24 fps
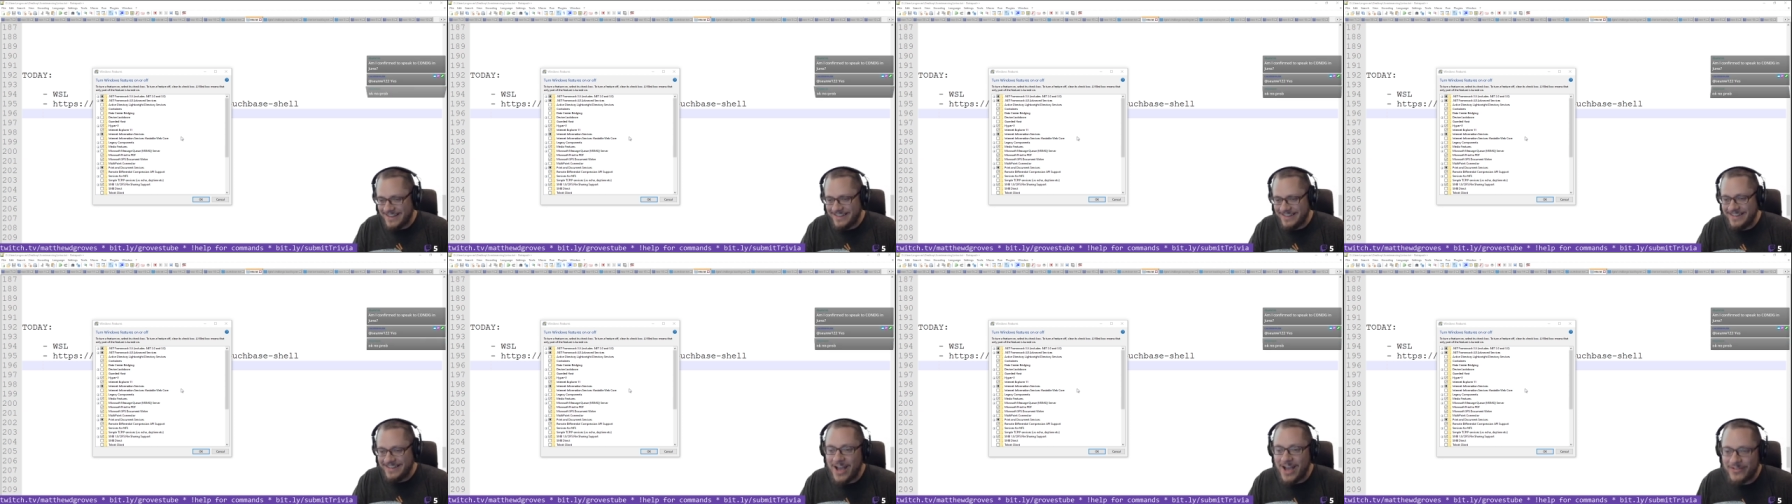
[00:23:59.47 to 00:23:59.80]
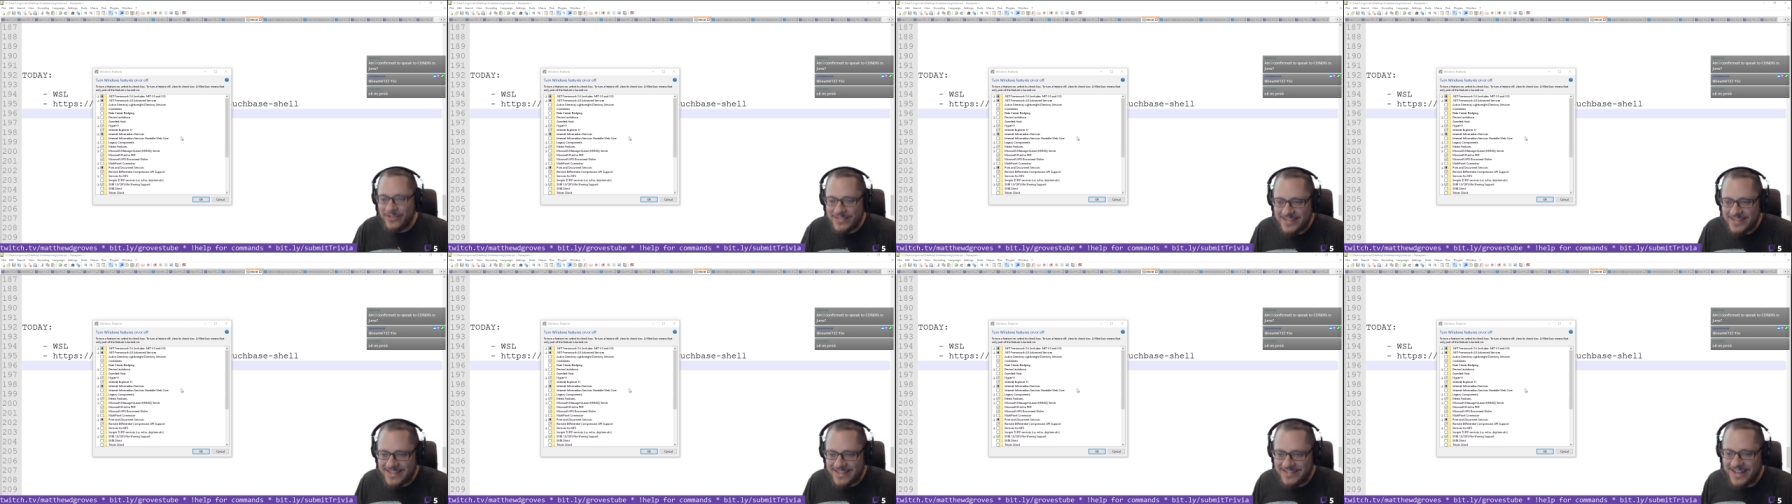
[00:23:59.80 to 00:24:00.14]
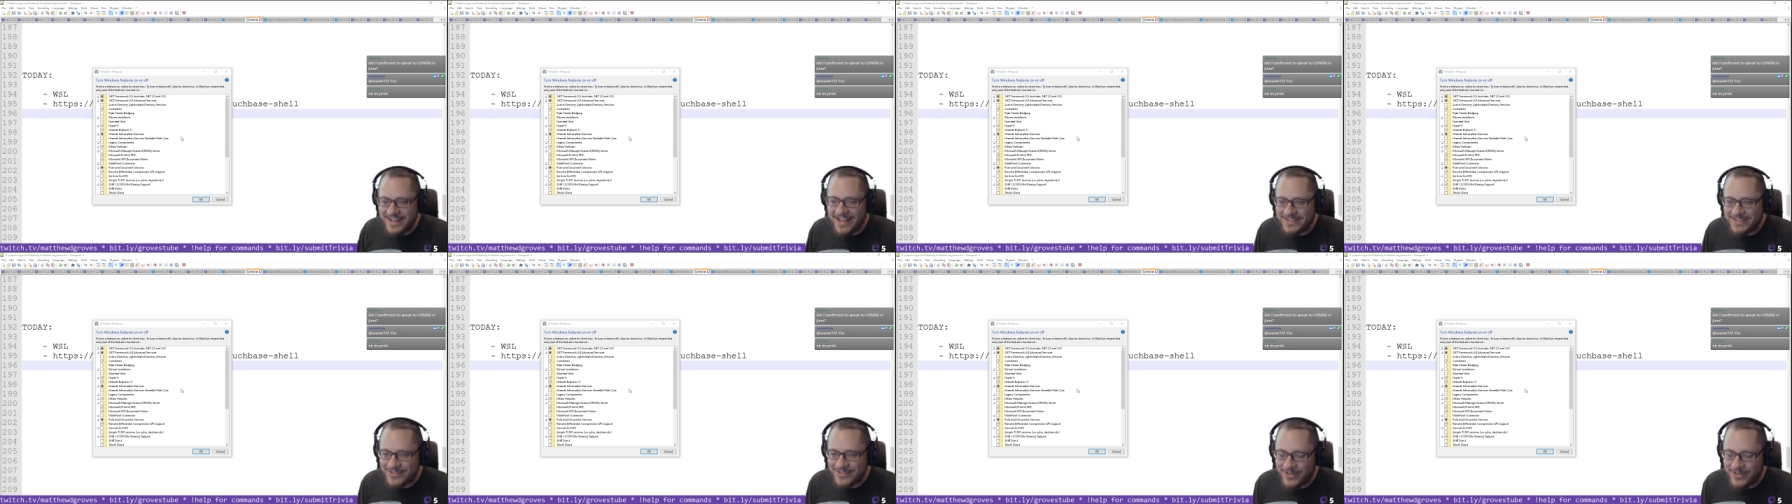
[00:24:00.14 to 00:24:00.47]
Calvin says
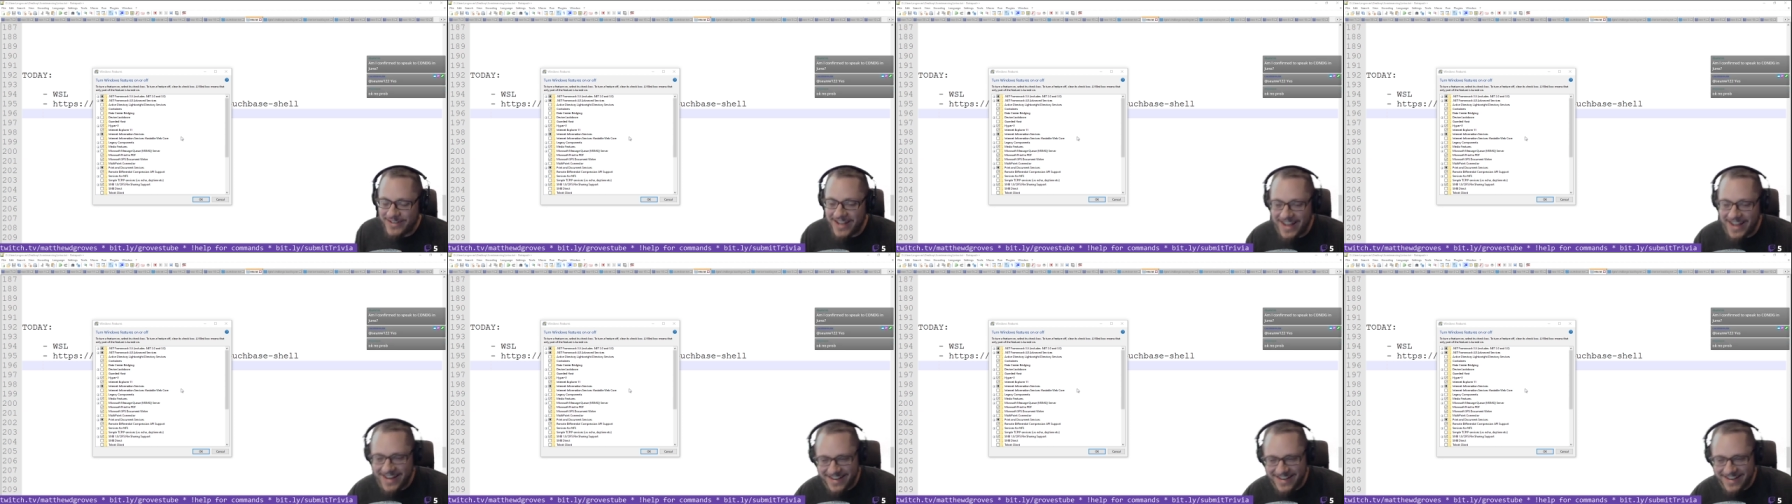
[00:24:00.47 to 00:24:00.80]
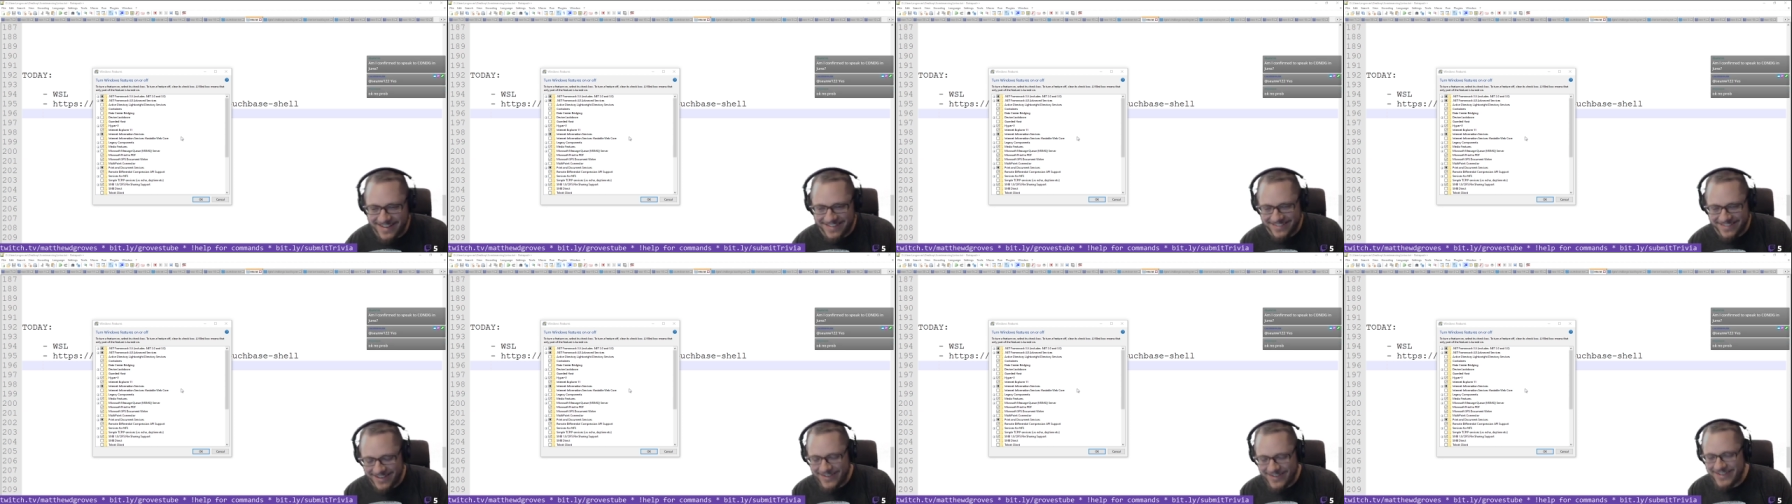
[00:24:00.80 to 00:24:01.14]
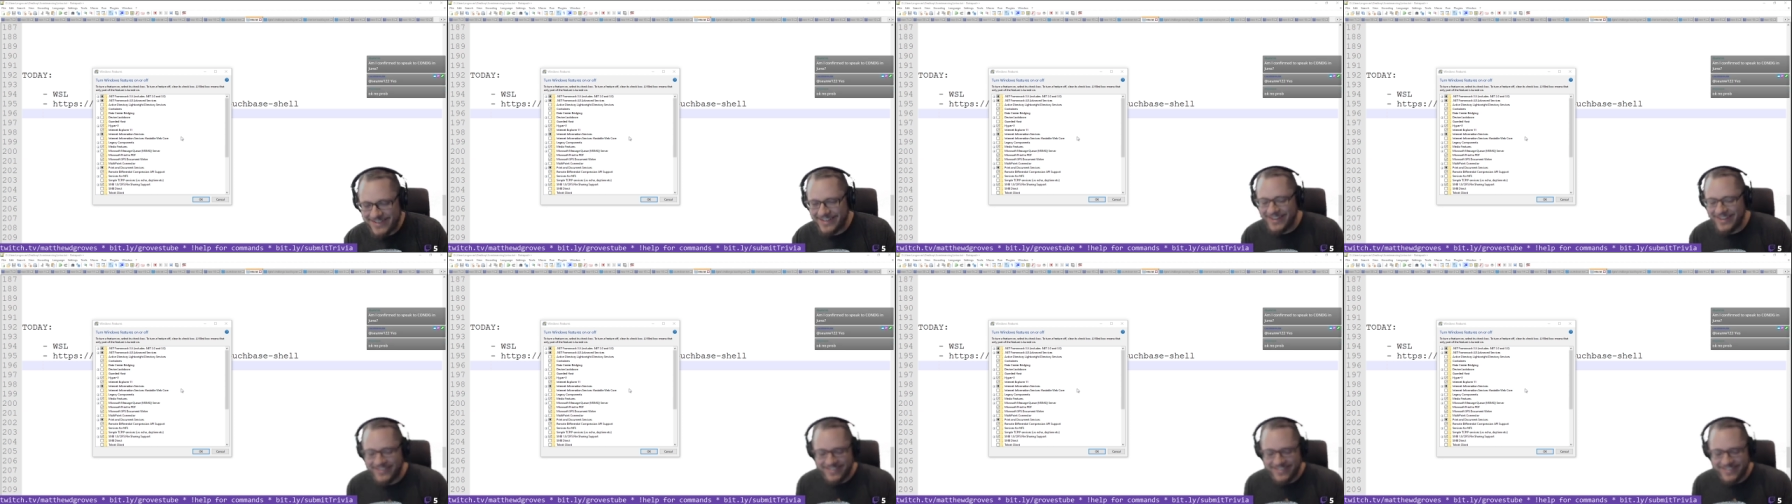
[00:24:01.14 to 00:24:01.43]
yes. Okay, there you go.